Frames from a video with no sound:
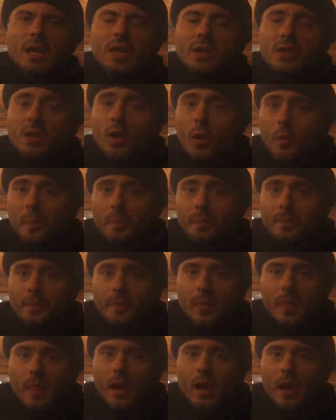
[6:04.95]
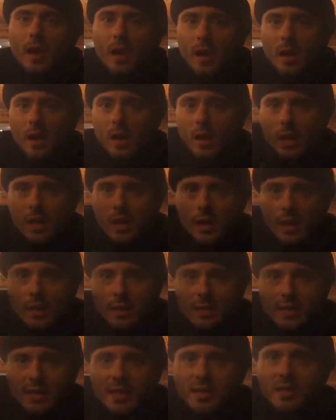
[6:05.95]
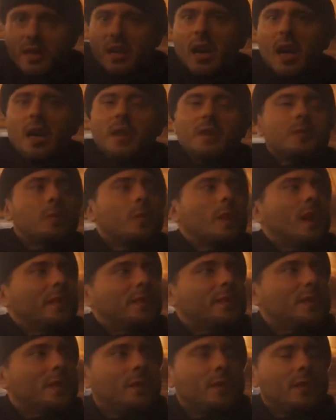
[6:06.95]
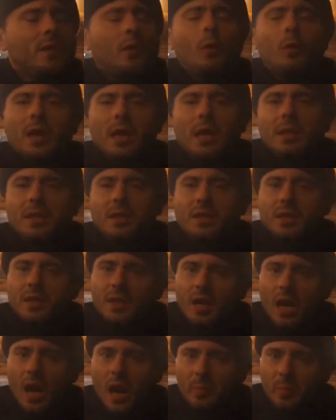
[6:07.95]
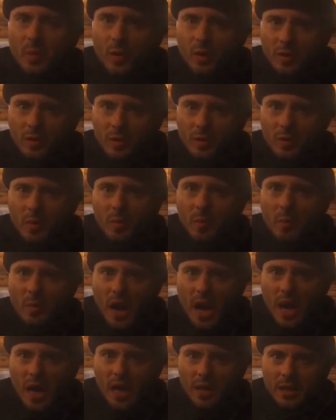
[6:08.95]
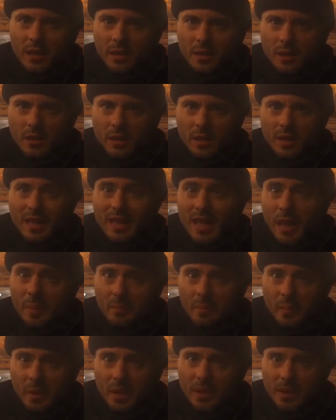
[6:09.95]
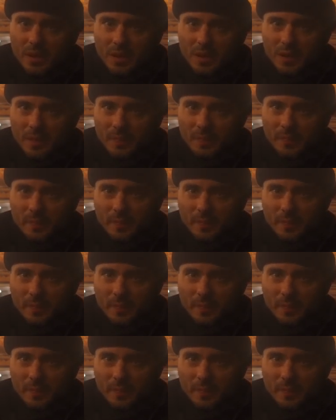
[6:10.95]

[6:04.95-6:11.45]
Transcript: So, Caesar eyes, wreaths of laurels upon my temples.